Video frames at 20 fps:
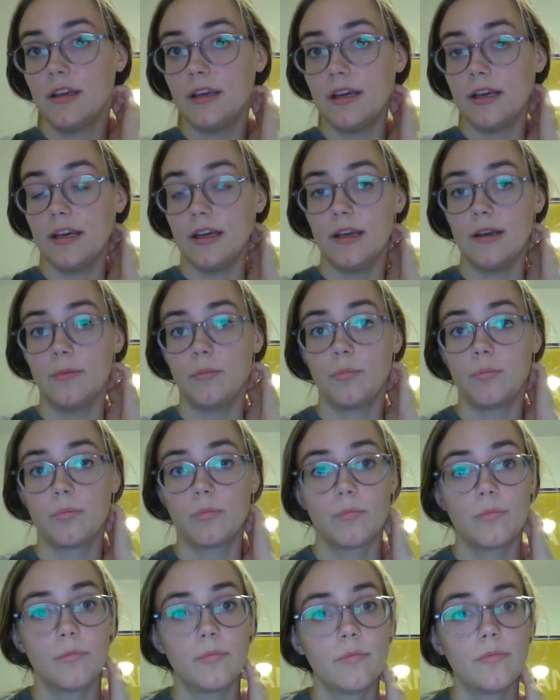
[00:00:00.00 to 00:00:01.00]

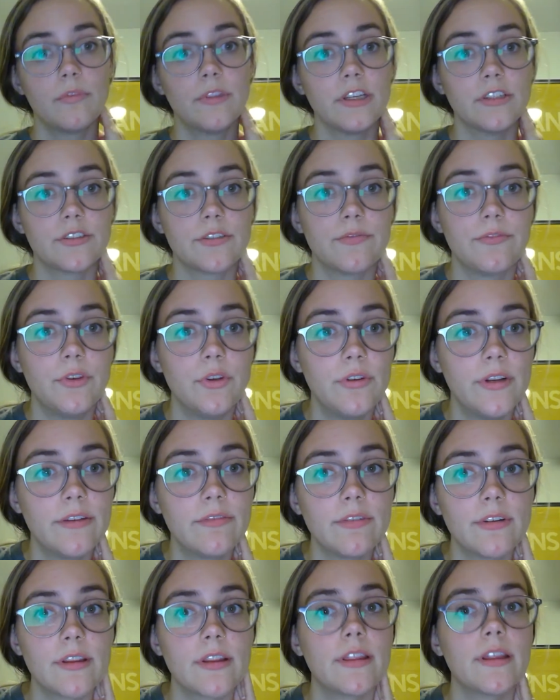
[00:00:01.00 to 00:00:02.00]
there's a few
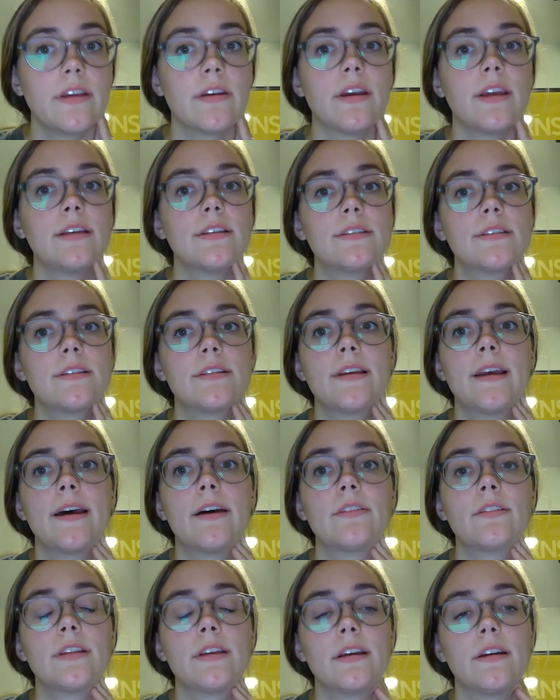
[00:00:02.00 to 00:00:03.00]
different theories
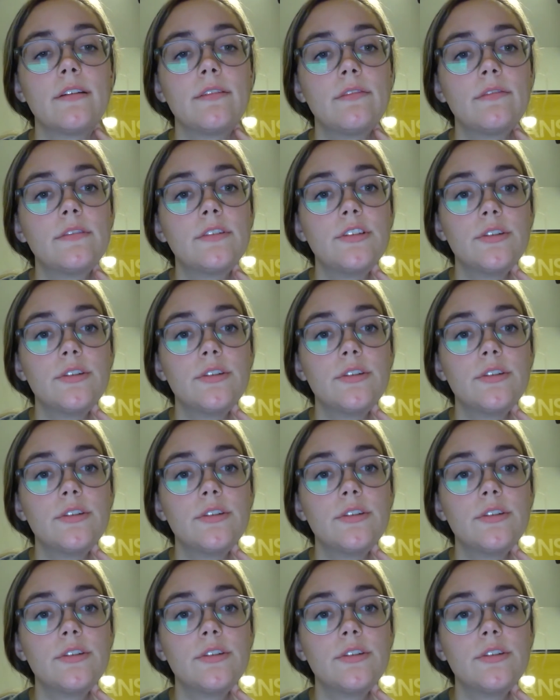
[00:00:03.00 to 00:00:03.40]
out there